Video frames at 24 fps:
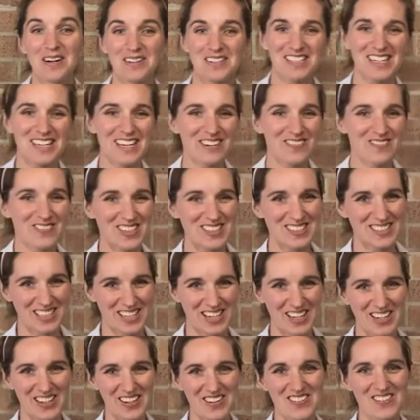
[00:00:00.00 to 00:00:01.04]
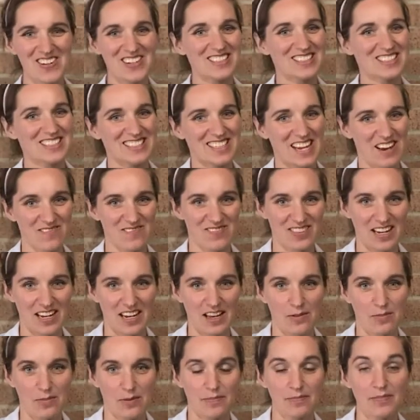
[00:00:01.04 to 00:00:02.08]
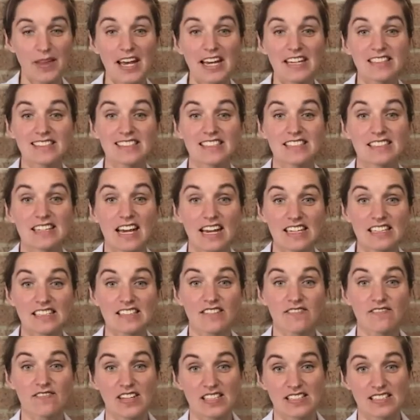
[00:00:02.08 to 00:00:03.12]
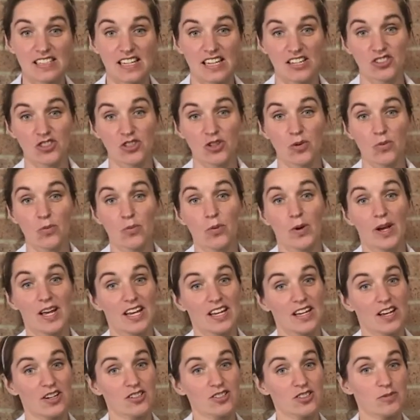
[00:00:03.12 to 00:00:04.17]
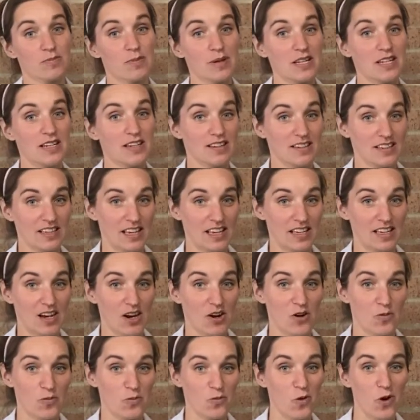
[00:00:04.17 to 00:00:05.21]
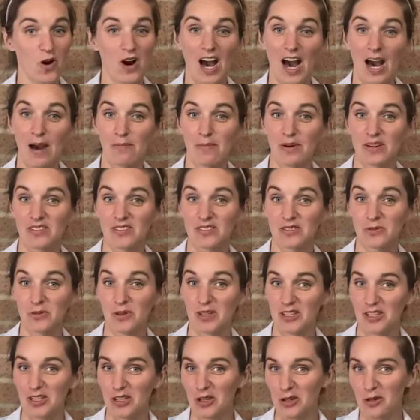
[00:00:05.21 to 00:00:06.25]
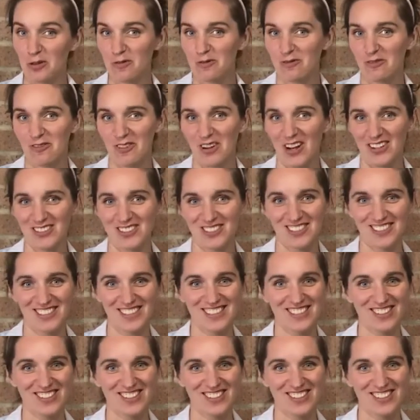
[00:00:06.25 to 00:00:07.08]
Welcome to STEM Club. In today's investigation, we're going to be looking at what happens when you flush the